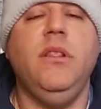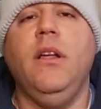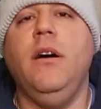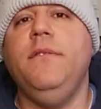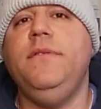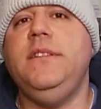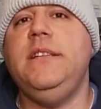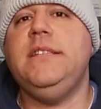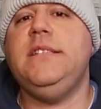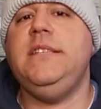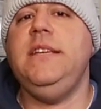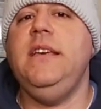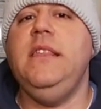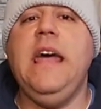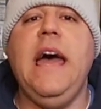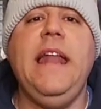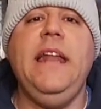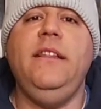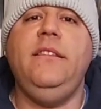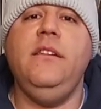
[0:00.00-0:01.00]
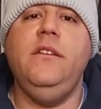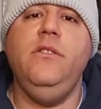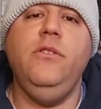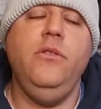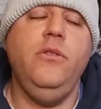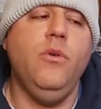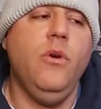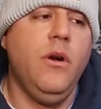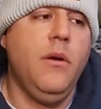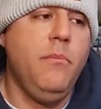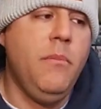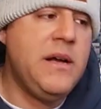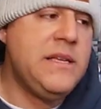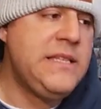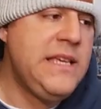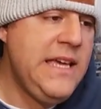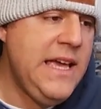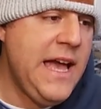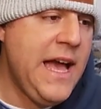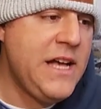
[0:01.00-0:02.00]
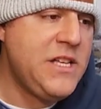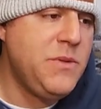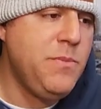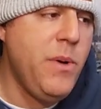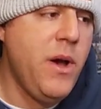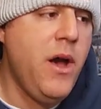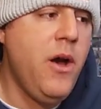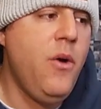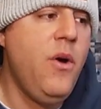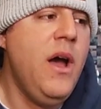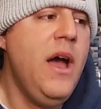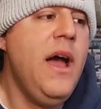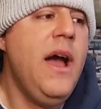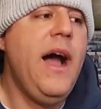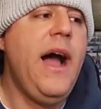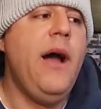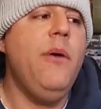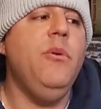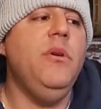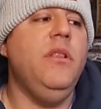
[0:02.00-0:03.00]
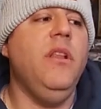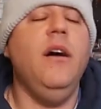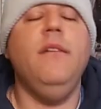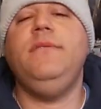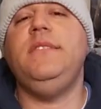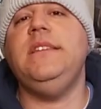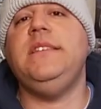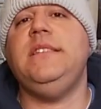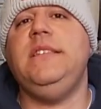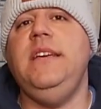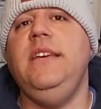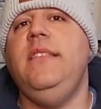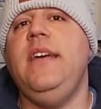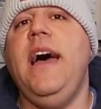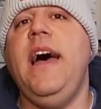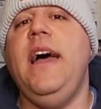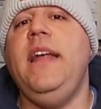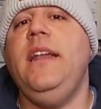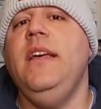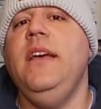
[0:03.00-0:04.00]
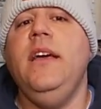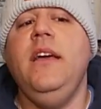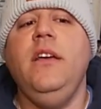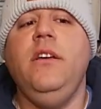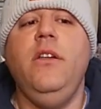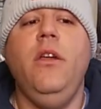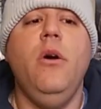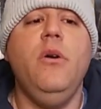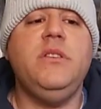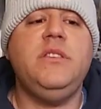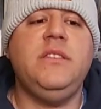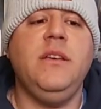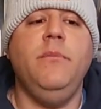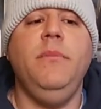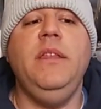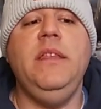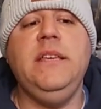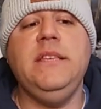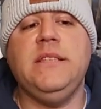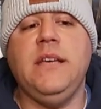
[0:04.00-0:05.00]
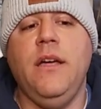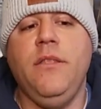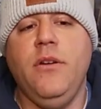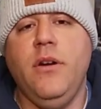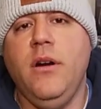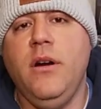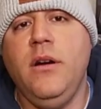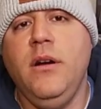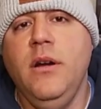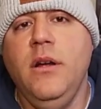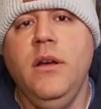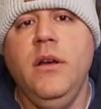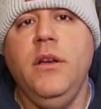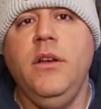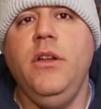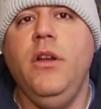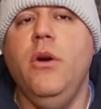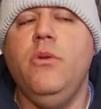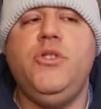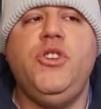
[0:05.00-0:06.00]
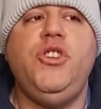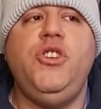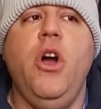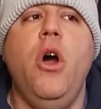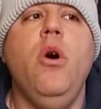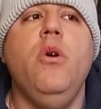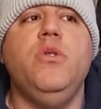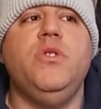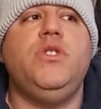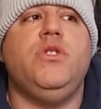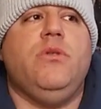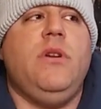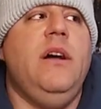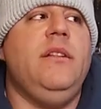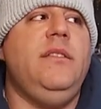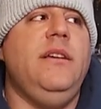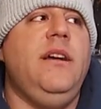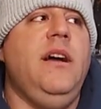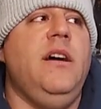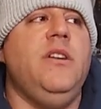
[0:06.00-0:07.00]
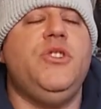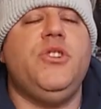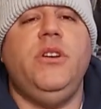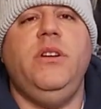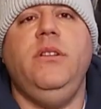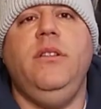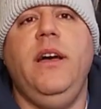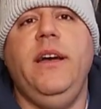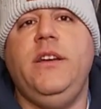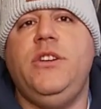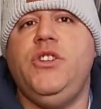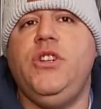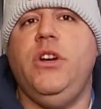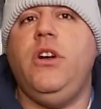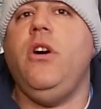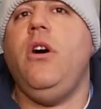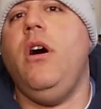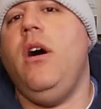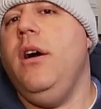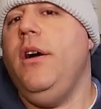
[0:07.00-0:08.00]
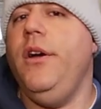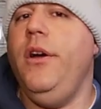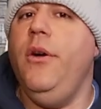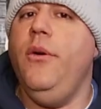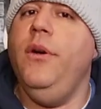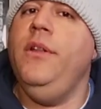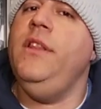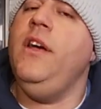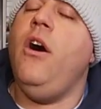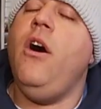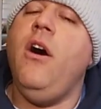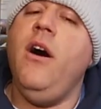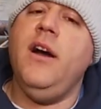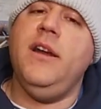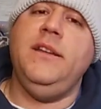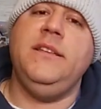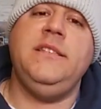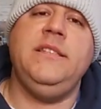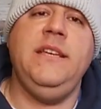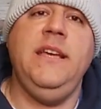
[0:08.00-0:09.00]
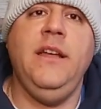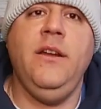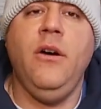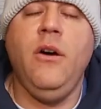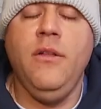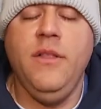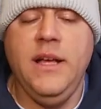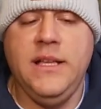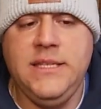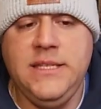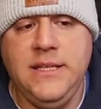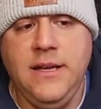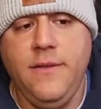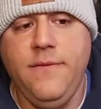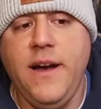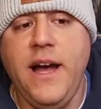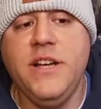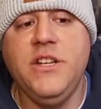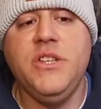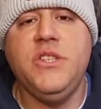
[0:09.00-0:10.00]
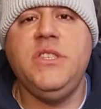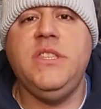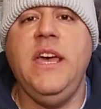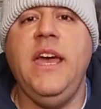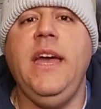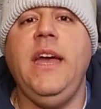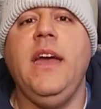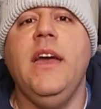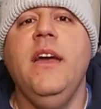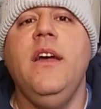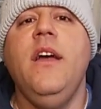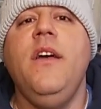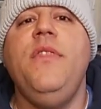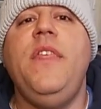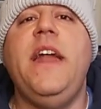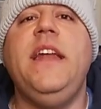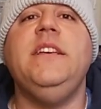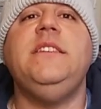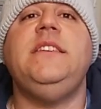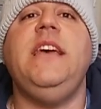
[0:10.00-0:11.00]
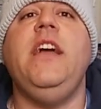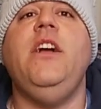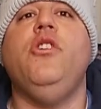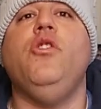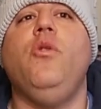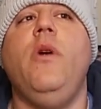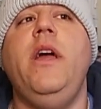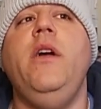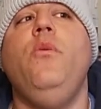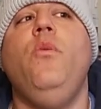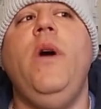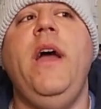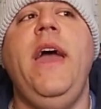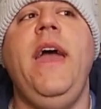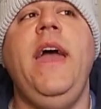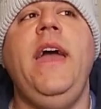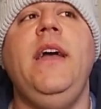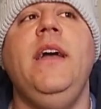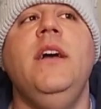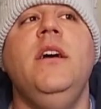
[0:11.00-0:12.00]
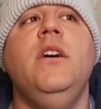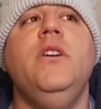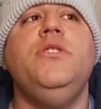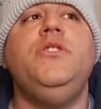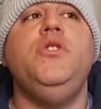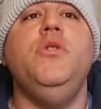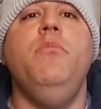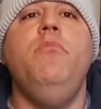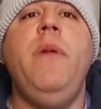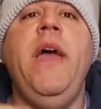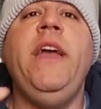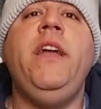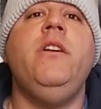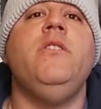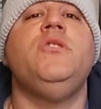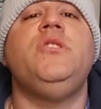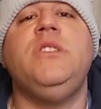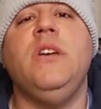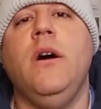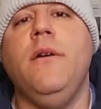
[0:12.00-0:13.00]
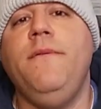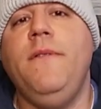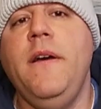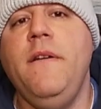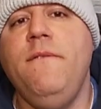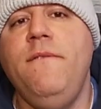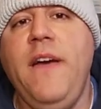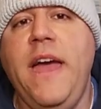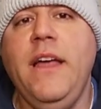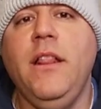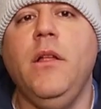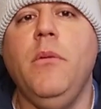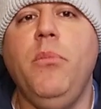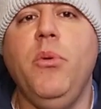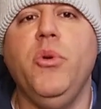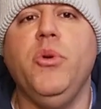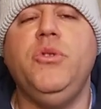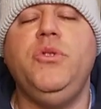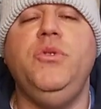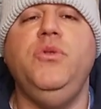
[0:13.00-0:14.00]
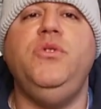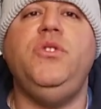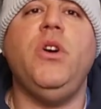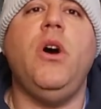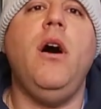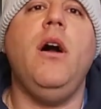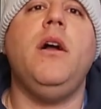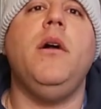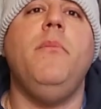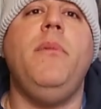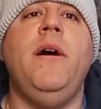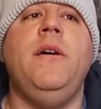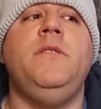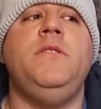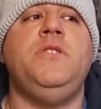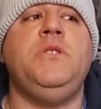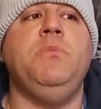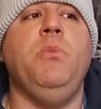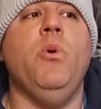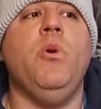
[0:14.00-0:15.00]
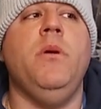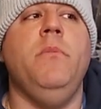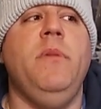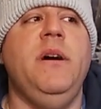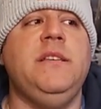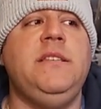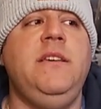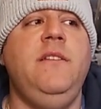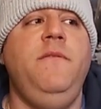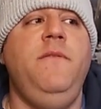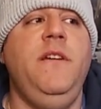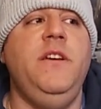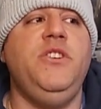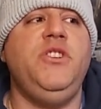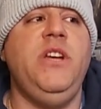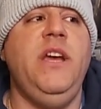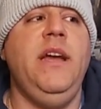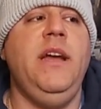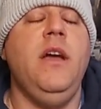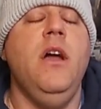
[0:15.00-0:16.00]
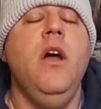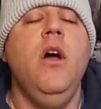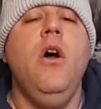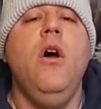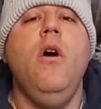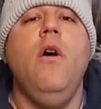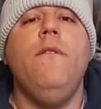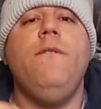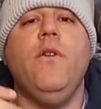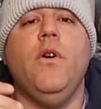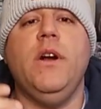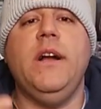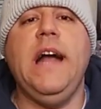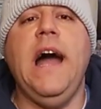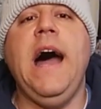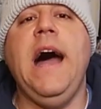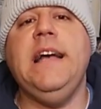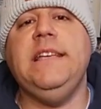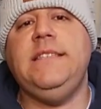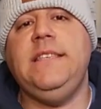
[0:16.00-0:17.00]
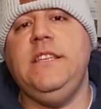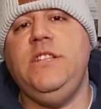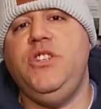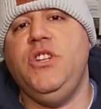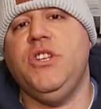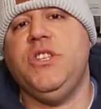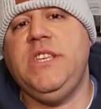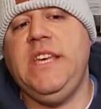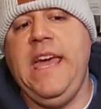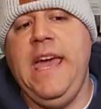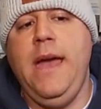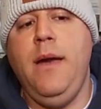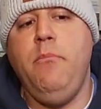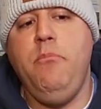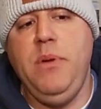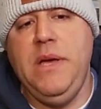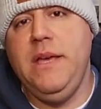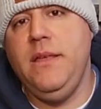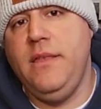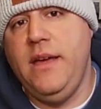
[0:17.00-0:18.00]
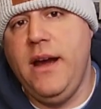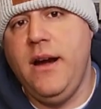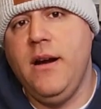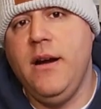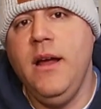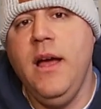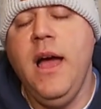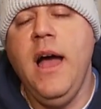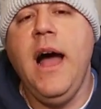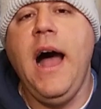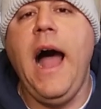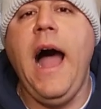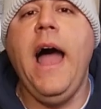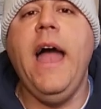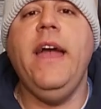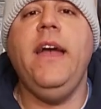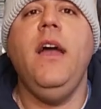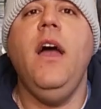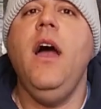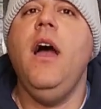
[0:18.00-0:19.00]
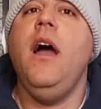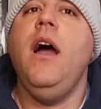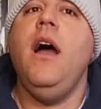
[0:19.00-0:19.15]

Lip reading: love to see that at the New York Muskie Expo. I would love to see that, you know, at some of these other, you know, shows throughout the country like Chicago and the Odyssey and all that stuff. I just think that is a great way to make yourself available to talk about the sport of muskie fishing for guys that just can't be there. I